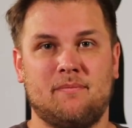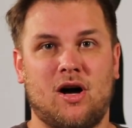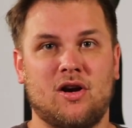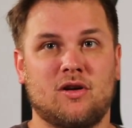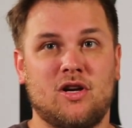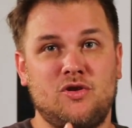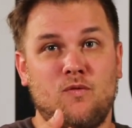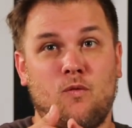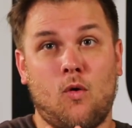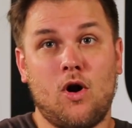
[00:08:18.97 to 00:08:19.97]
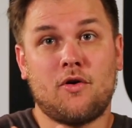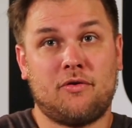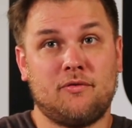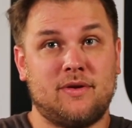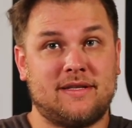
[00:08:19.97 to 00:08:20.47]
bonder because you've worked
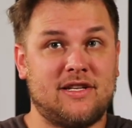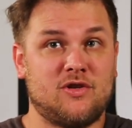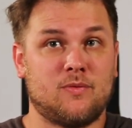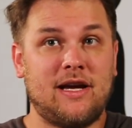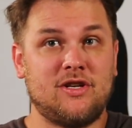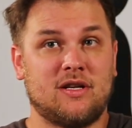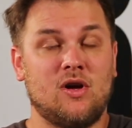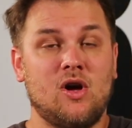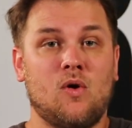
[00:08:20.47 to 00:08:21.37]
through the situation.